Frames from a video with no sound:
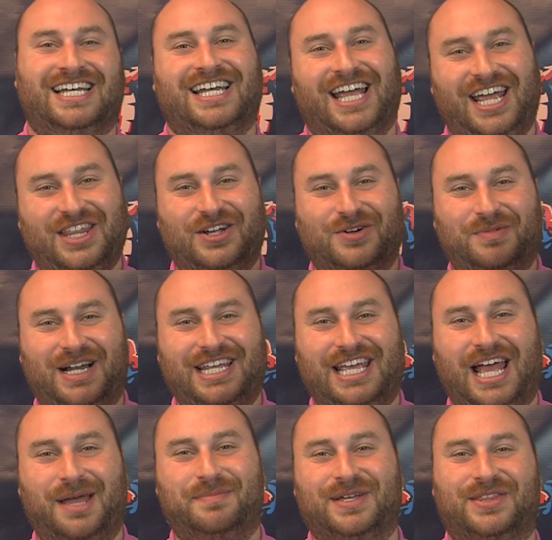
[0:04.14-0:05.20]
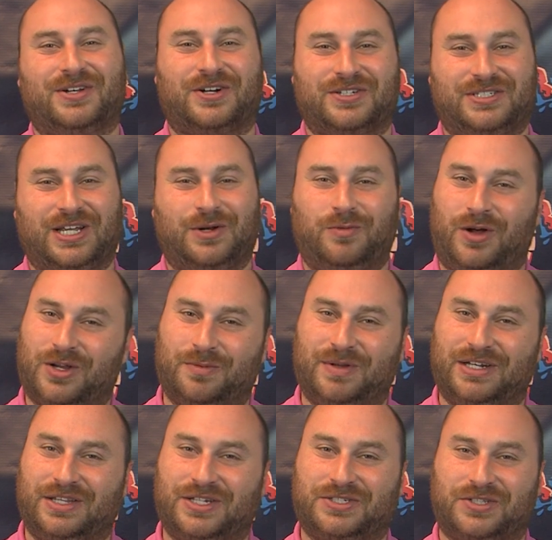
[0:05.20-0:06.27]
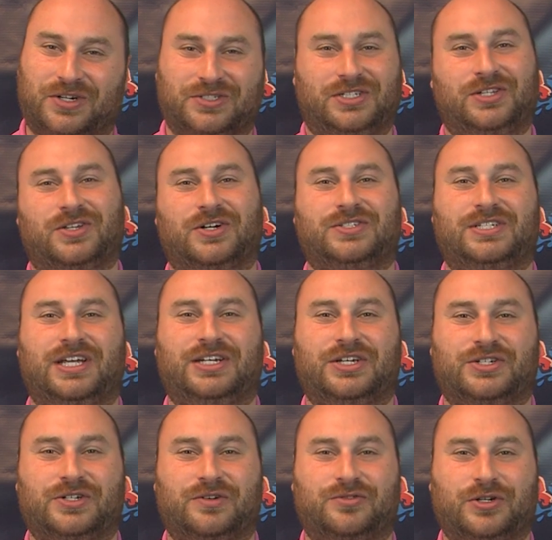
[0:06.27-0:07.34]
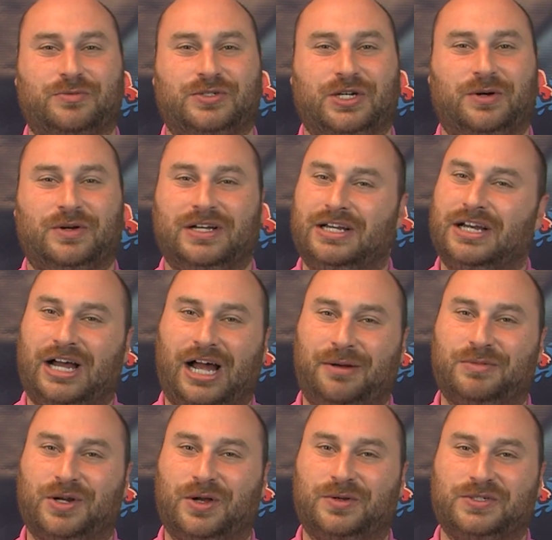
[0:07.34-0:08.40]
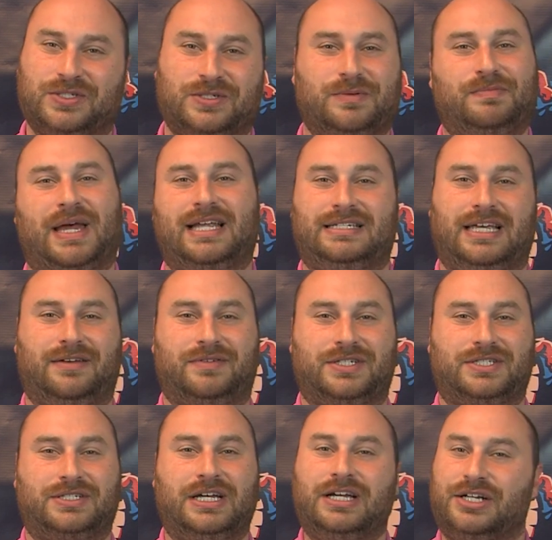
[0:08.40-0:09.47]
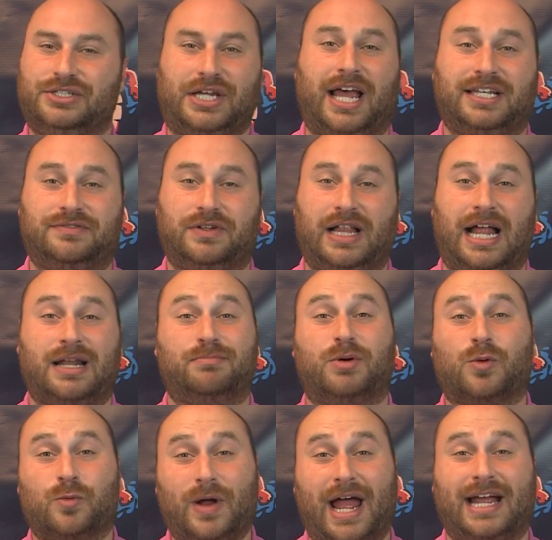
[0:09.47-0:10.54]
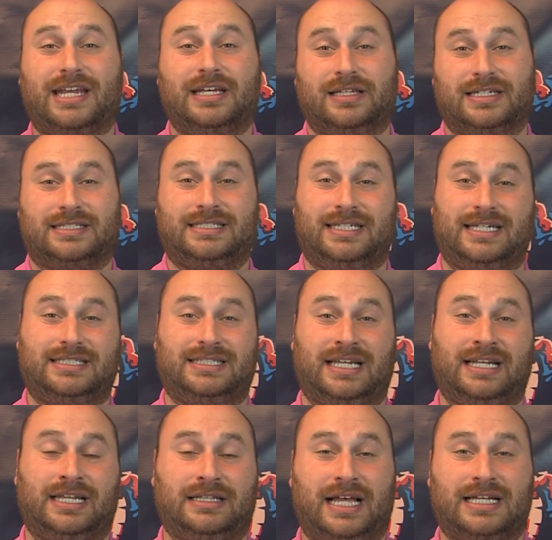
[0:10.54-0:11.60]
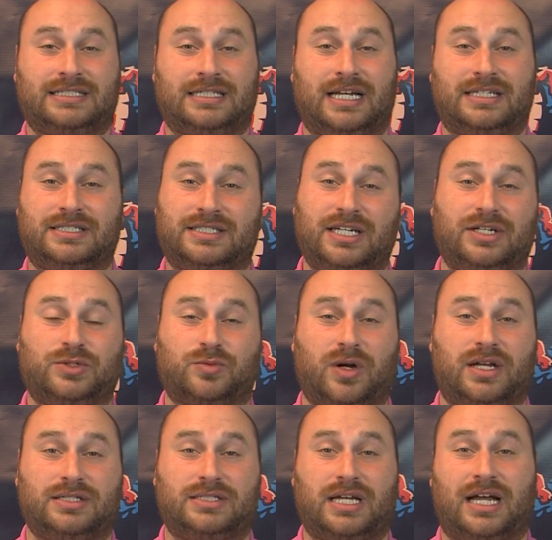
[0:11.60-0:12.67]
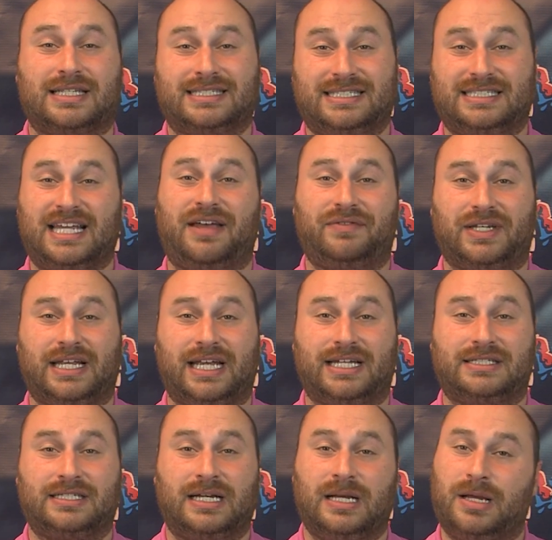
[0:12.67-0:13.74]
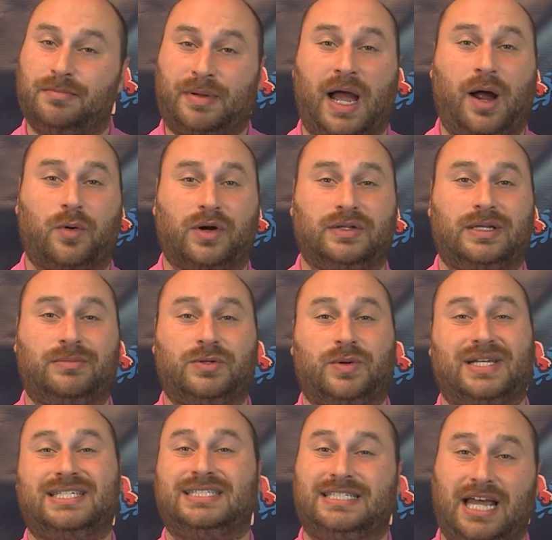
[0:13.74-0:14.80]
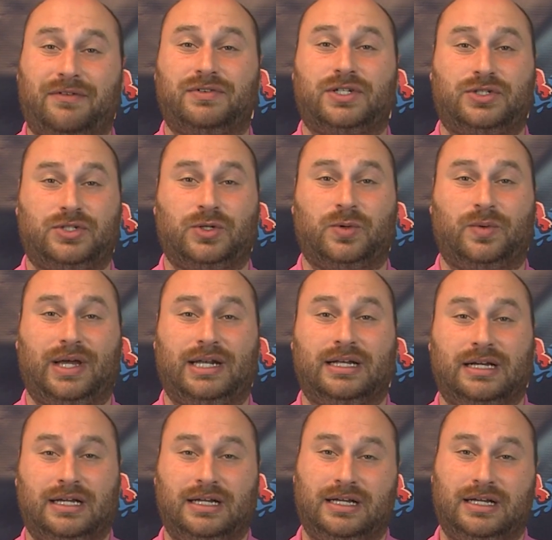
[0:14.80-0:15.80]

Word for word: Hey there, everybody. Happy Thursday and welcome into this Thirsty Thursday edition of Shrimp Show. I'm your host, Matt Davis. Jacksonville had a miraculous sixth inning last night, six runs on seven hits, powering them to a 7 2 win.